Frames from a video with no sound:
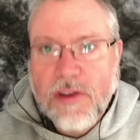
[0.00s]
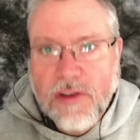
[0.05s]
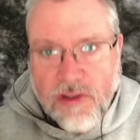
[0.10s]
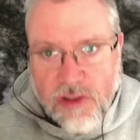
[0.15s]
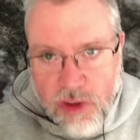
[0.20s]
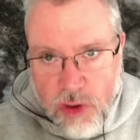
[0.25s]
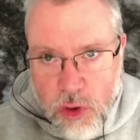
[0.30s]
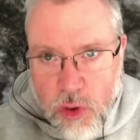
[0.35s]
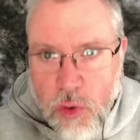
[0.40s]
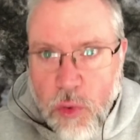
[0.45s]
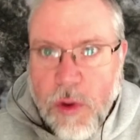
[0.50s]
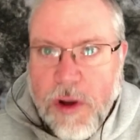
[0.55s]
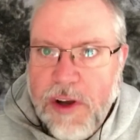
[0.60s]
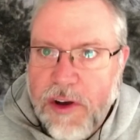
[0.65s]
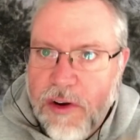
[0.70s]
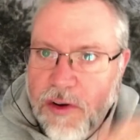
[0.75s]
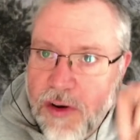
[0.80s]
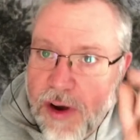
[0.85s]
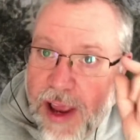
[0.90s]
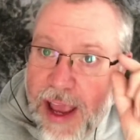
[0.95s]
to do when
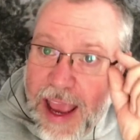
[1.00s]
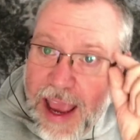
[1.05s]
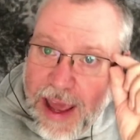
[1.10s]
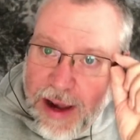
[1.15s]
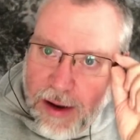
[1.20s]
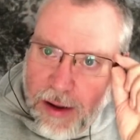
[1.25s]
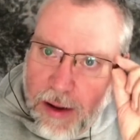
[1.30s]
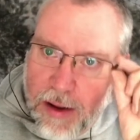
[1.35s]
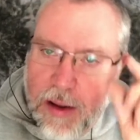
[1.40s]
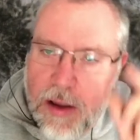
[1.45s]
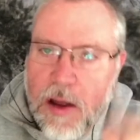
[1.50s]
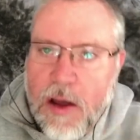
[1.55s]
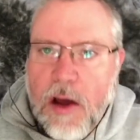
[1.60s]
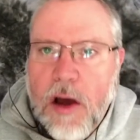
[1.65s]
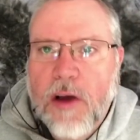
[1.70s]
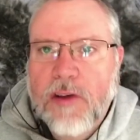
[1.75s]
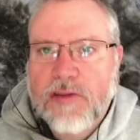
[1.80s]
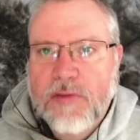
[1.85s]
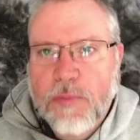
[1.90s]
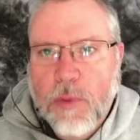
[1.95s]
you're at a
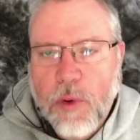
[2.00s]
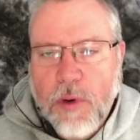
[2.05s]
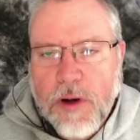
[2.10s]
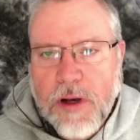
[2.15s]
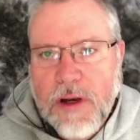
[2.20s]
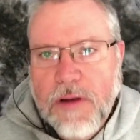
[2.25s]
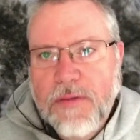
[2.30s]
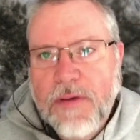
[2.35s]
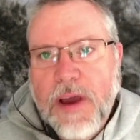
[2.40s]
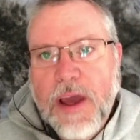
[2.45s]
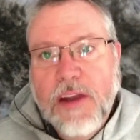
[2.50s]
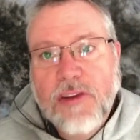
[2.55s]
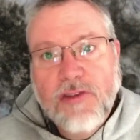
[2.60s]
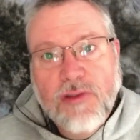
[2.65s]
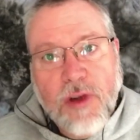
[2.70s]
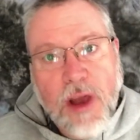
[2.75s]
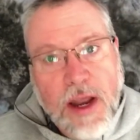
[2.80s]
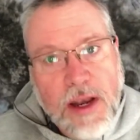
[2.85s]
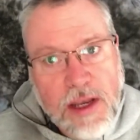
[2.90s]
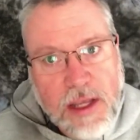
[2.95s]
sporting event
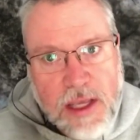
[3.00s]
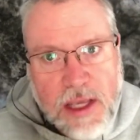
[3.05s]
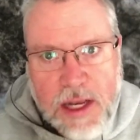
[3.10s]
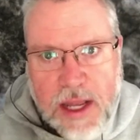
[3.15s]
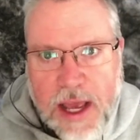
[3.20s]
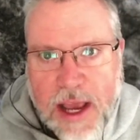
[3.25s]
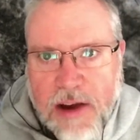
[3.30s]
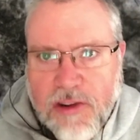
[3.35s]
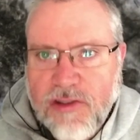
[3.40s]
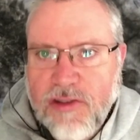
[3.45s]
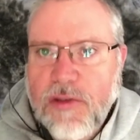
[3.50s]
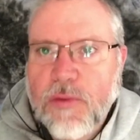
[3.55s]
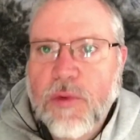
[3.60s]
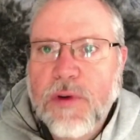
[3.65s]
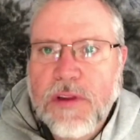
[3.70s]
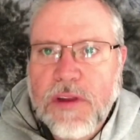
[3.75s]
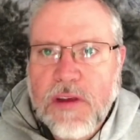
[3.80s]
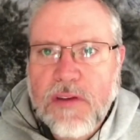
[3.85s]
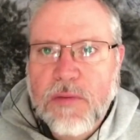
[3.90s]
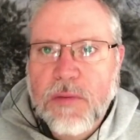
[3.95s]
trying to get action
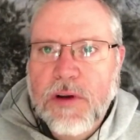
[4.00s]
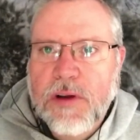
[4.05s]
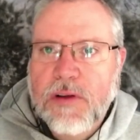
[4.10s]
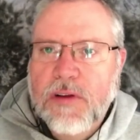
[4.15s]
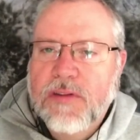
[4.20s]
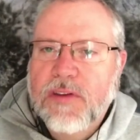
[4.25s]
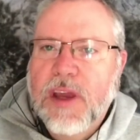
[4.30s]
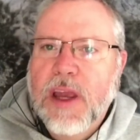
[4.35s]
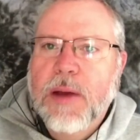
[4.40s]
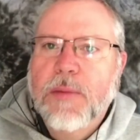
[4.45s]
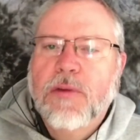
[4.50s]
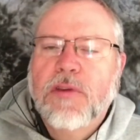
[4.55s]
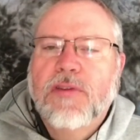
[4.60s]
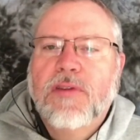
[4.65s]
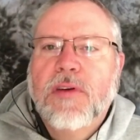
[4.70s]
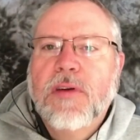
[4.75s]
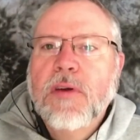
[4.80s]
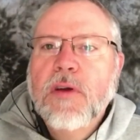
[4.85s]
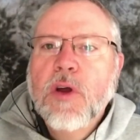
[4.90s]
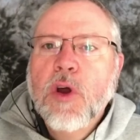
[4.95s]
with these mirrorless cameras,